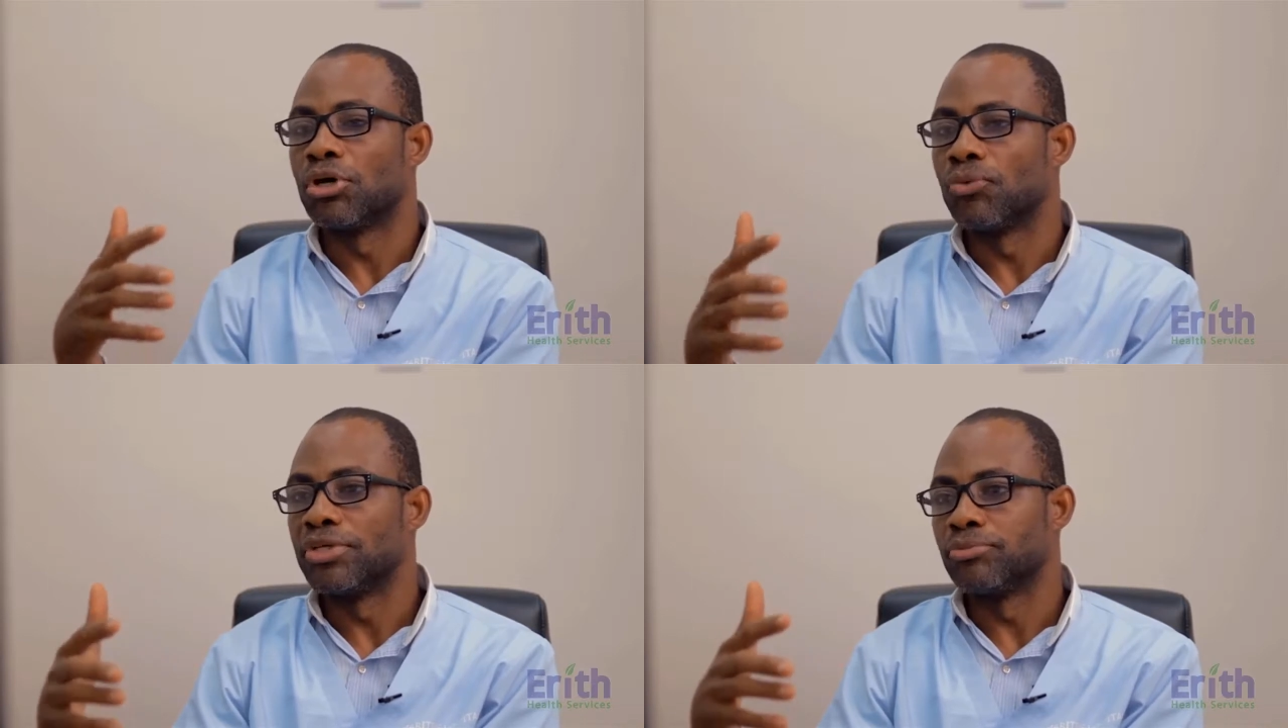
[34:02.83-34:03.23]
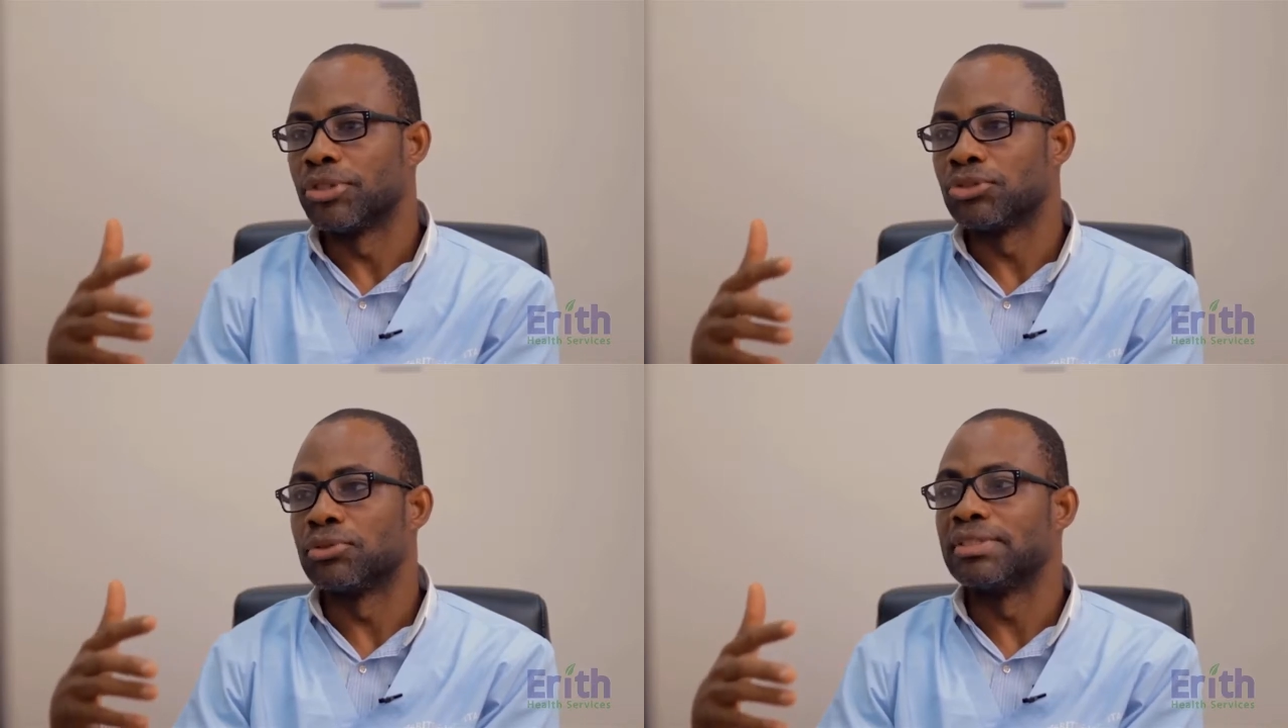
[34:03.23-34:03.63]
always
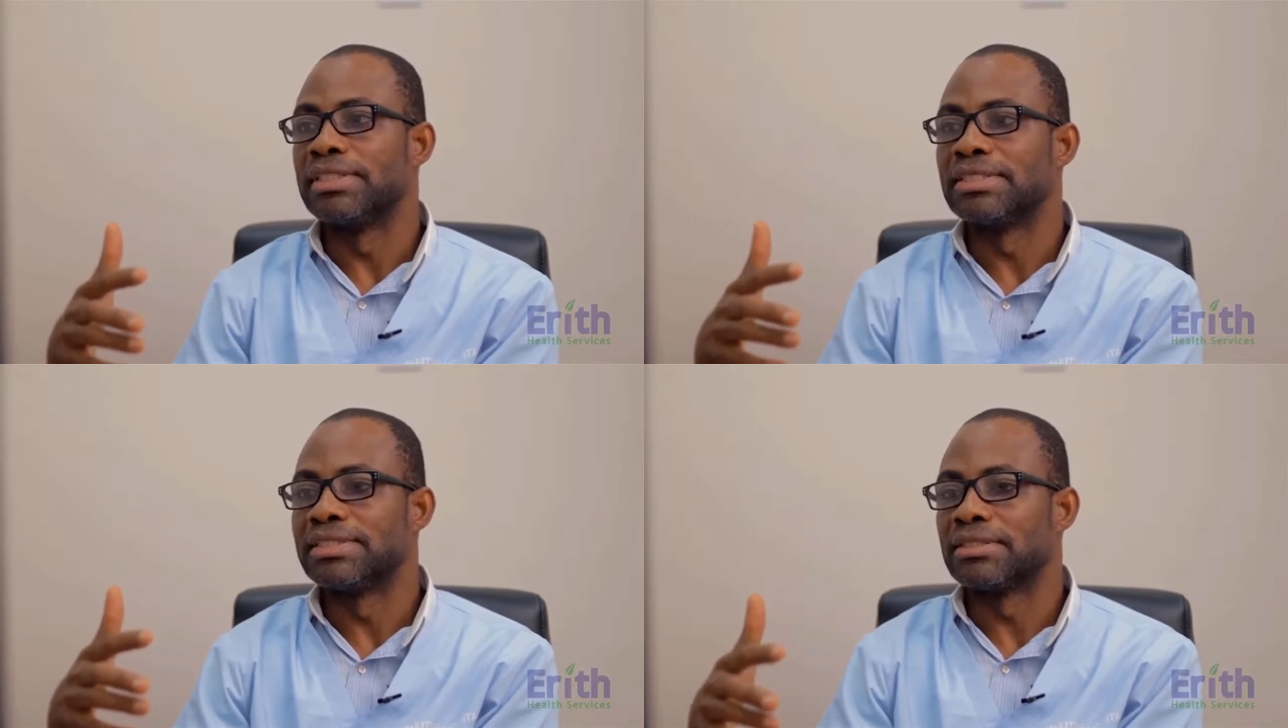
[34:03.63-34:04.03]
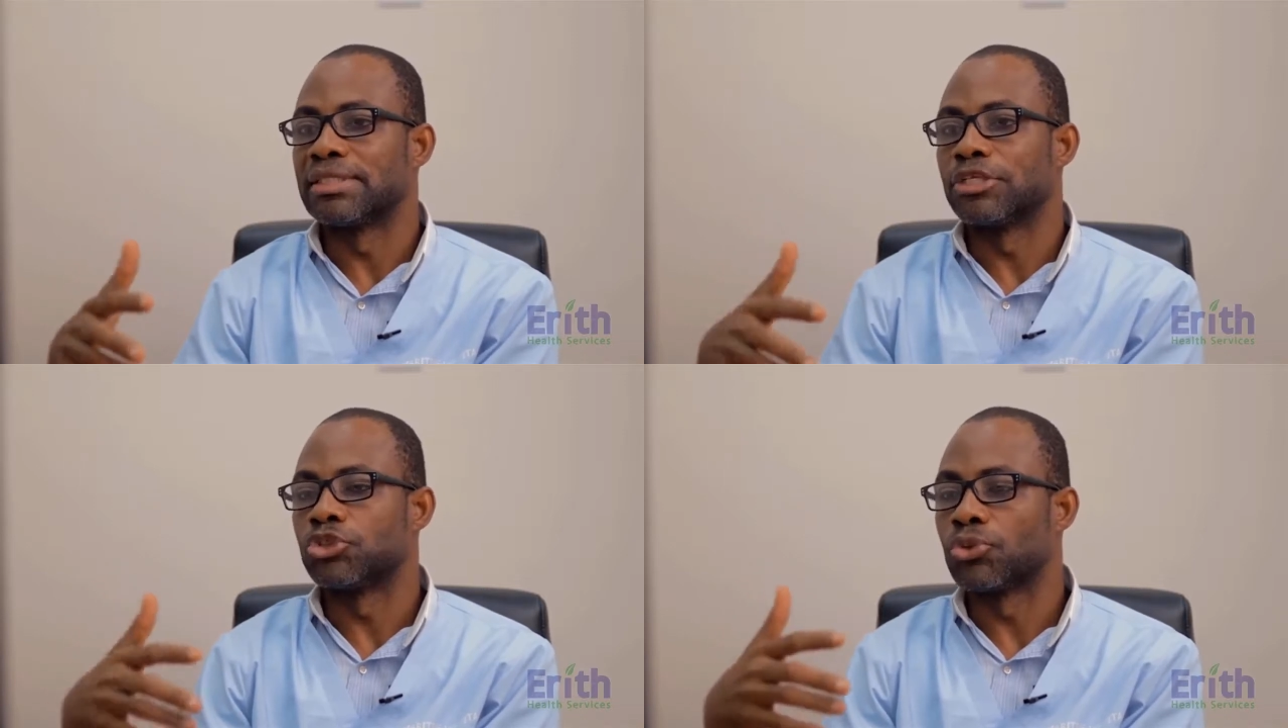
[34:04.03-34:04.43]
make sure these things
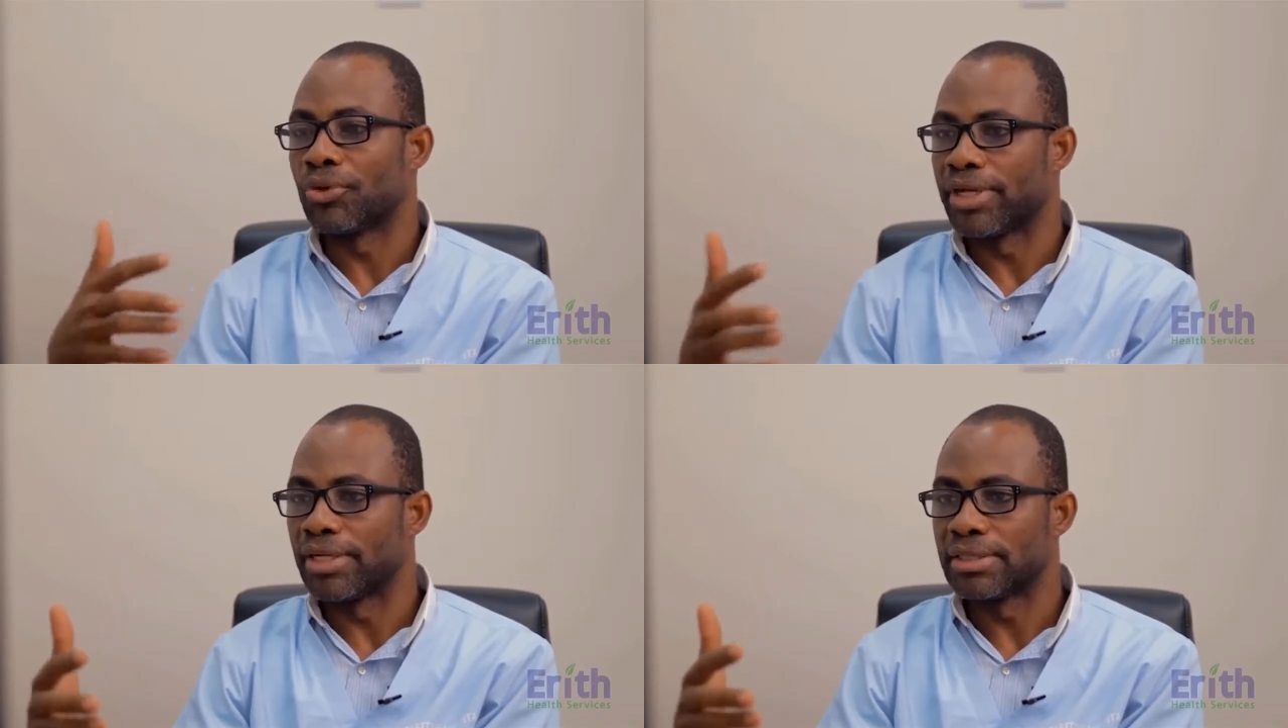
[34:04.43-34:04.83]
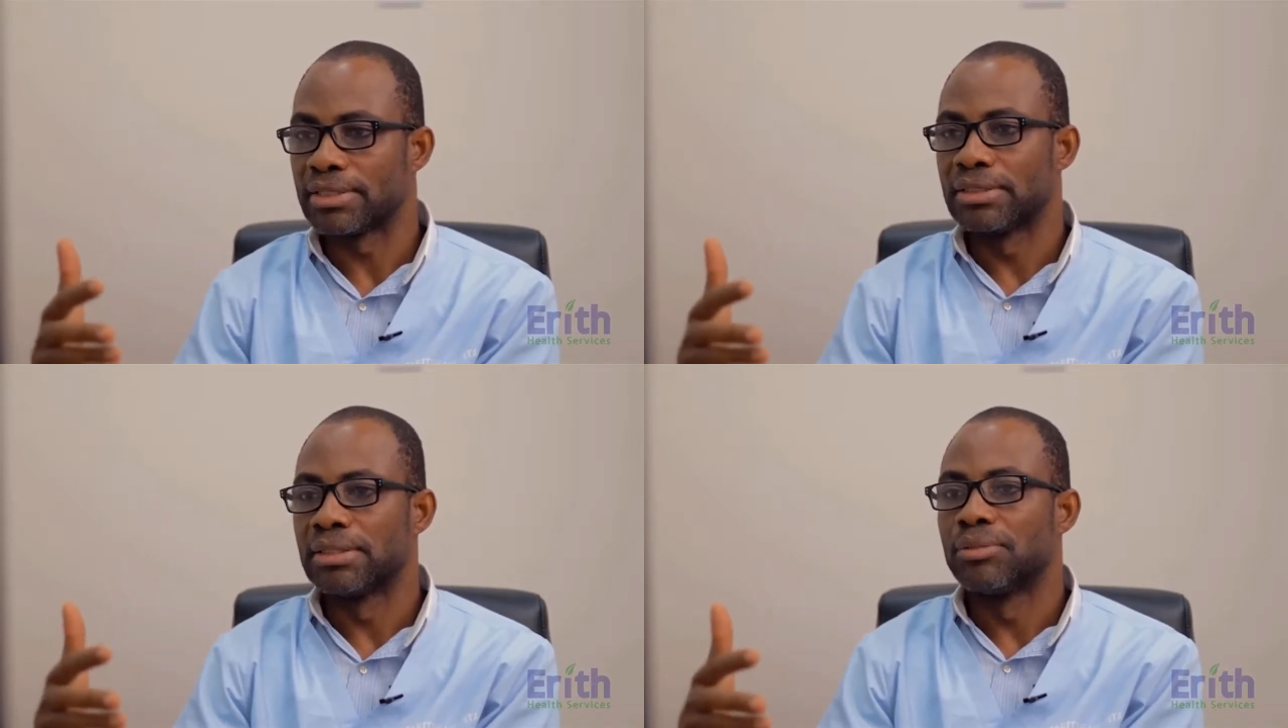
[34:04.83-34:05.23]
are screened
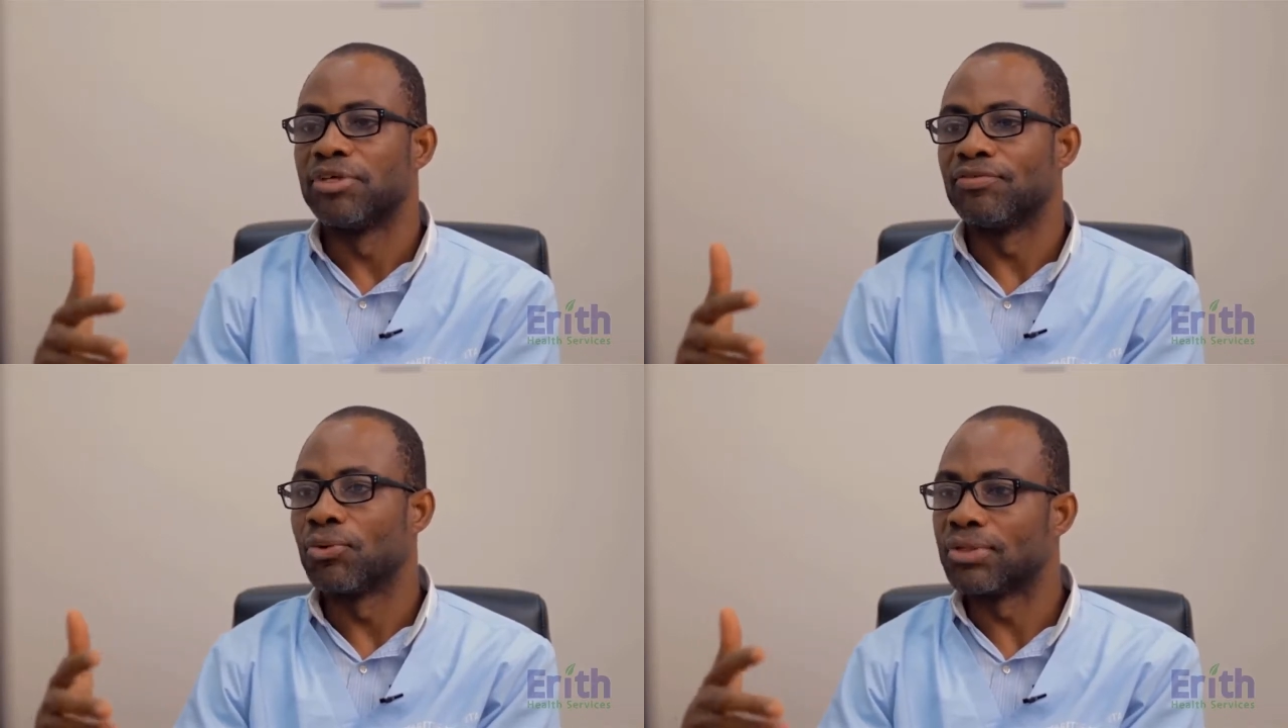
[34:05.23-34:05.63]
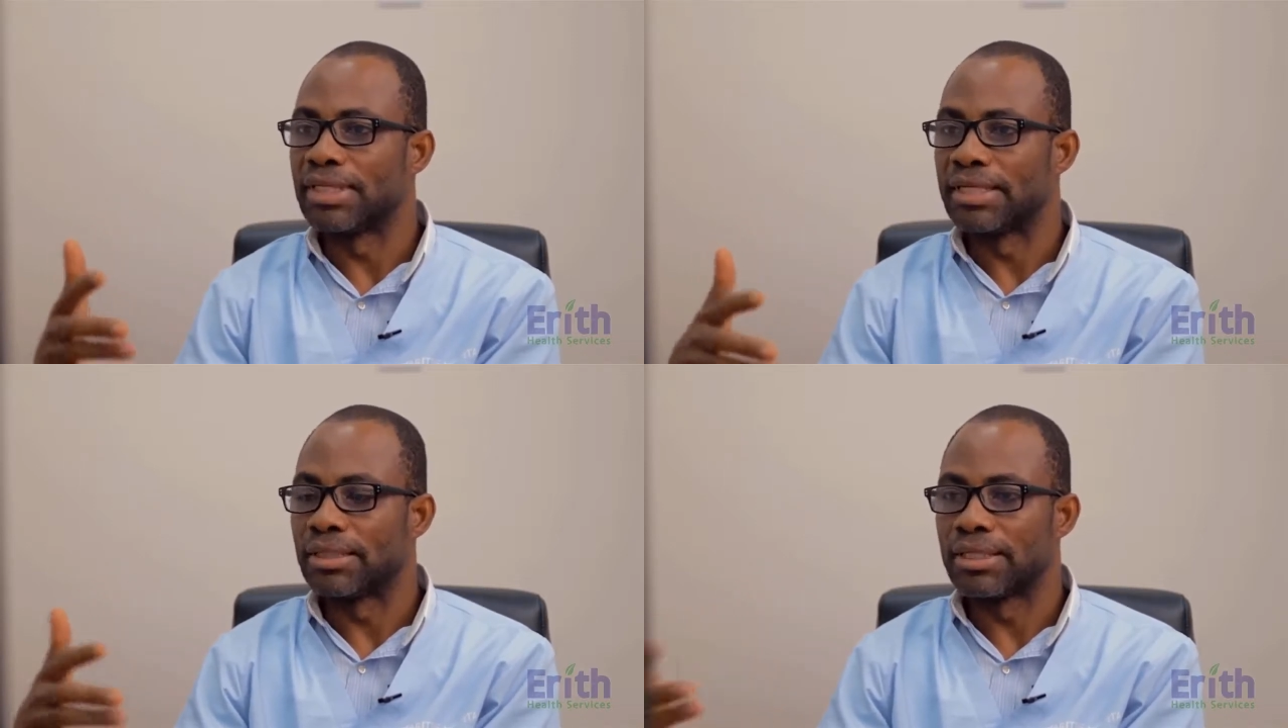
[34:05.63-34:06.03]
before
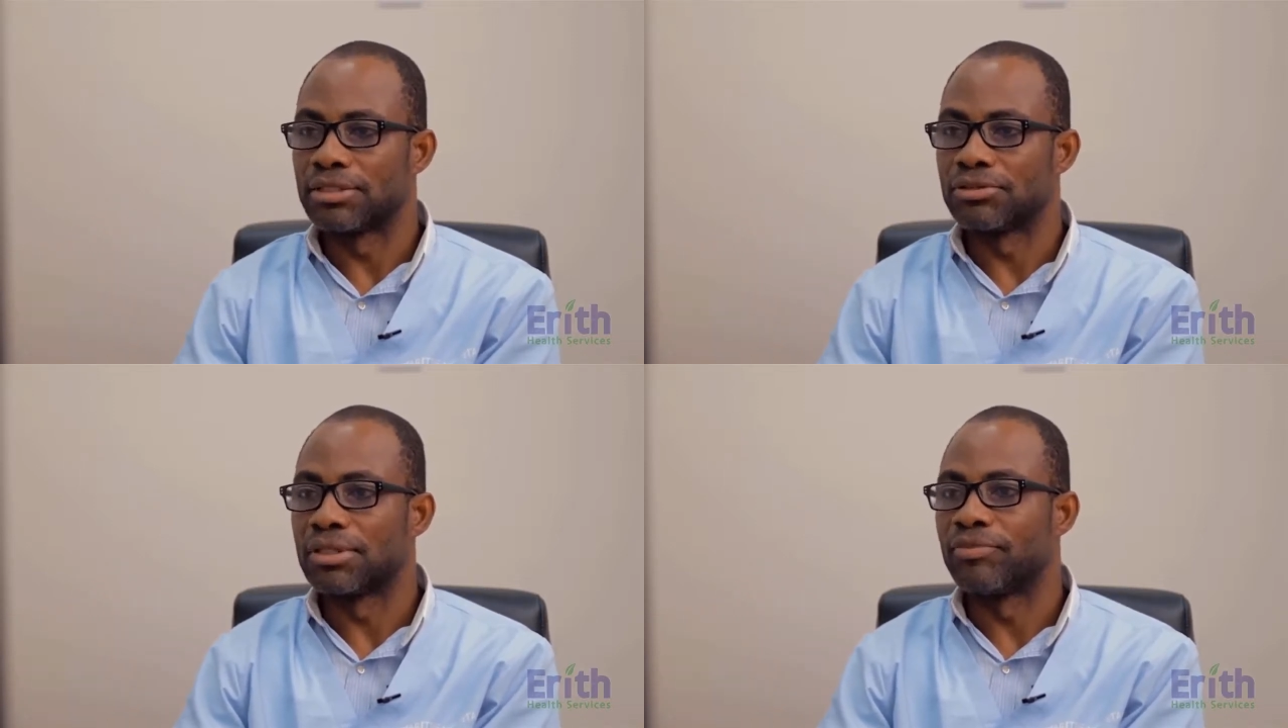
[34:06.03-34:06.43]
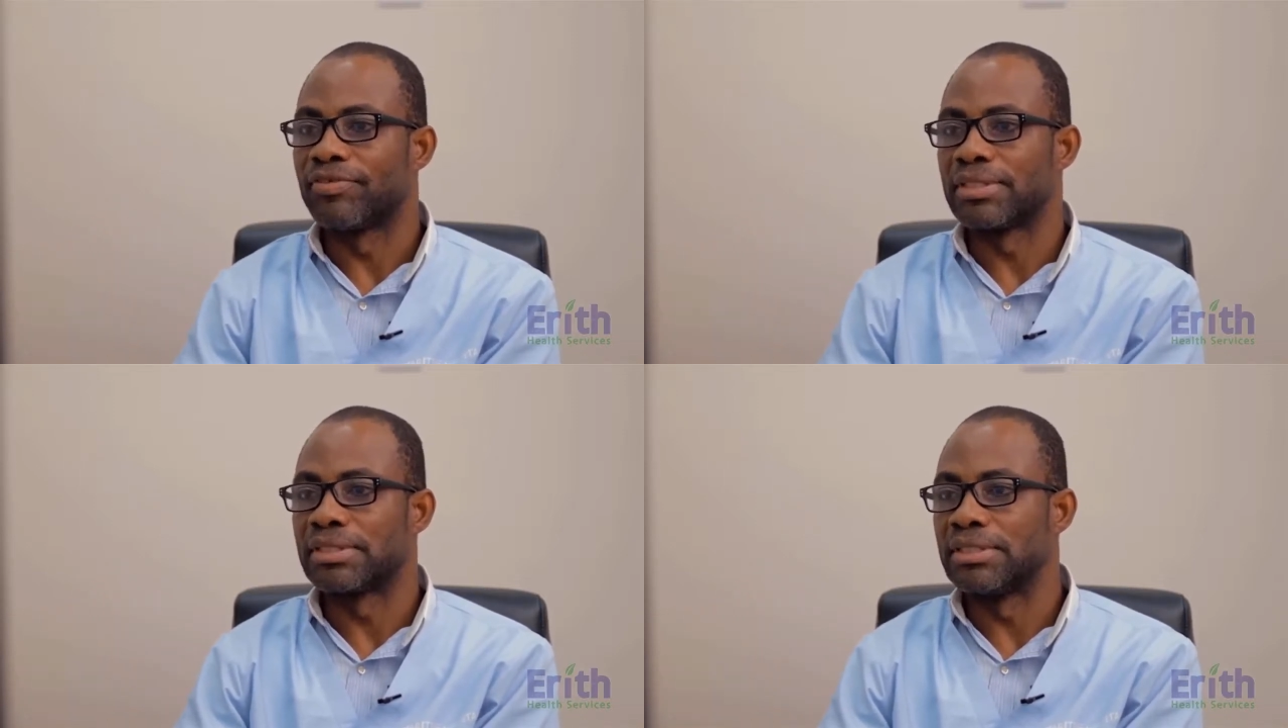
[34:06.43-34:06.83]
they get into the
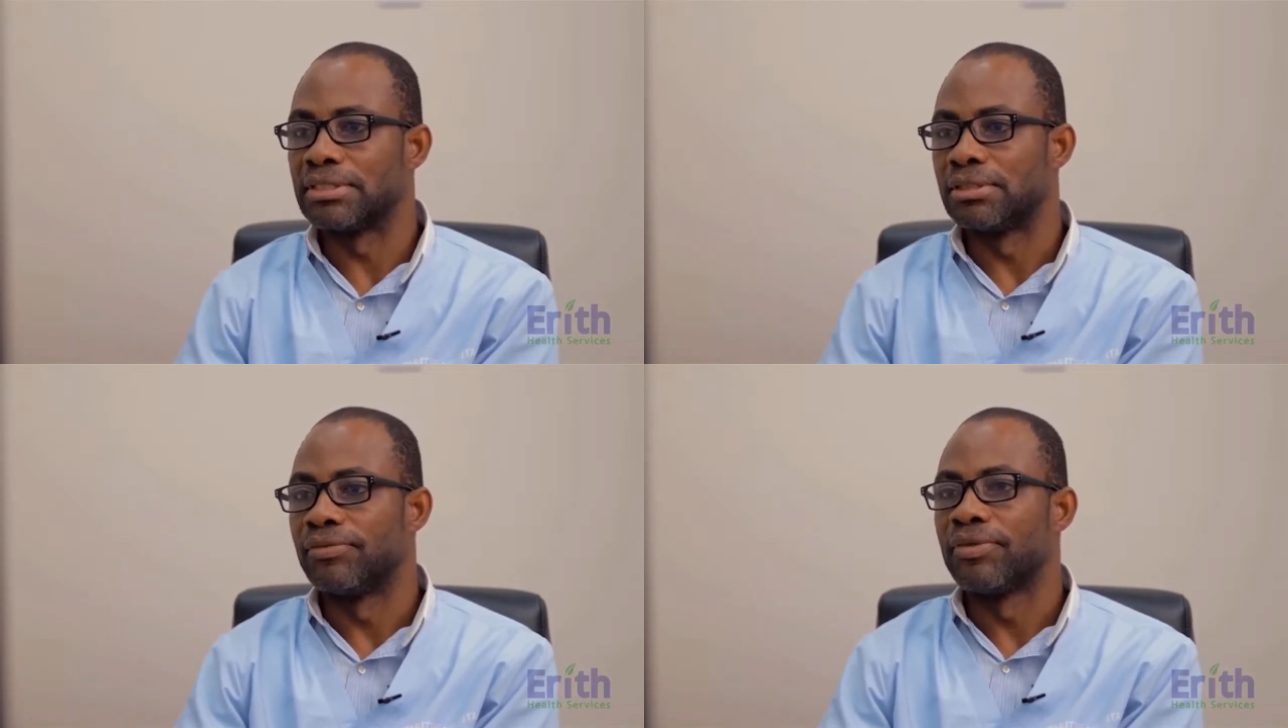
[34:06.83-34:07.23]
facility.